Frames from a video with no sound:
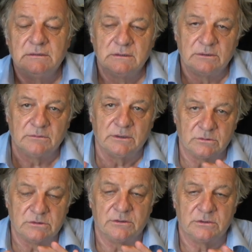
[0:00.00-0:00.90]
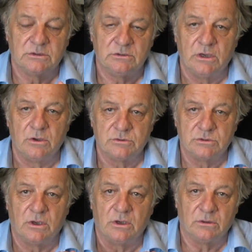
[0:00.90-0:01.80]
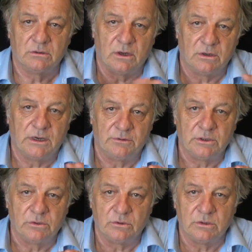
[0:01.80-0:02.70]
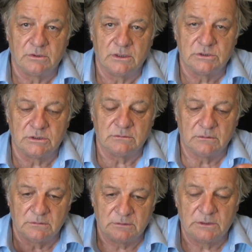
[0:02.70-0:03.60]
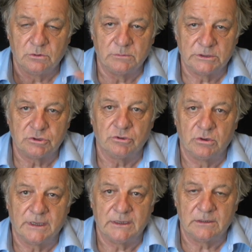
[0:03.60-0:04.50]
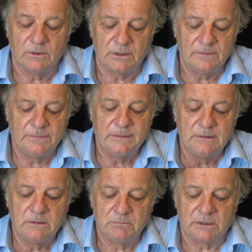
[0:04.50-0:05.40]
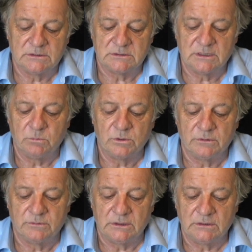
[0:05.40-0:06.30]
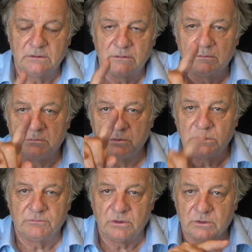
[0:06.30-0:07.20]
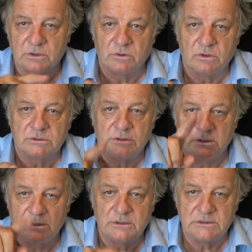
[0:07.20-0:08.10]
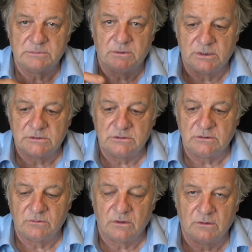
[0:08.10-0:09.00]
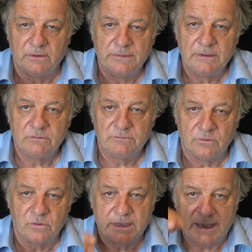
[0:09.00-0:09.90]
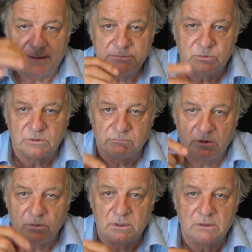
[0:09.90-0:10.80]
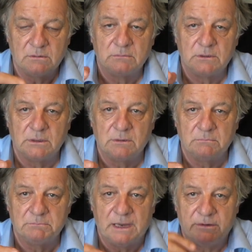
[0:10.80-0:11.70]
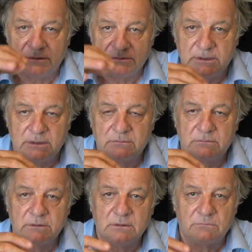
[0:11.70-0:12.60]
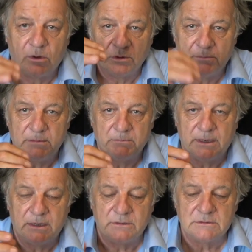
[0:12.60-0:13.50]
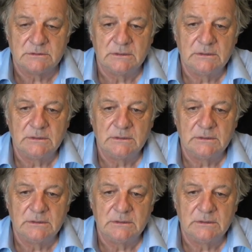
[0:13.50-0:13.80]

It looks like the two yokes are in good condition. They're normally strong anyway. But as I said, where you've got the cross on the Hardy Spicer, and you've got 4 caps with roller bearings in it, roller pin bearings.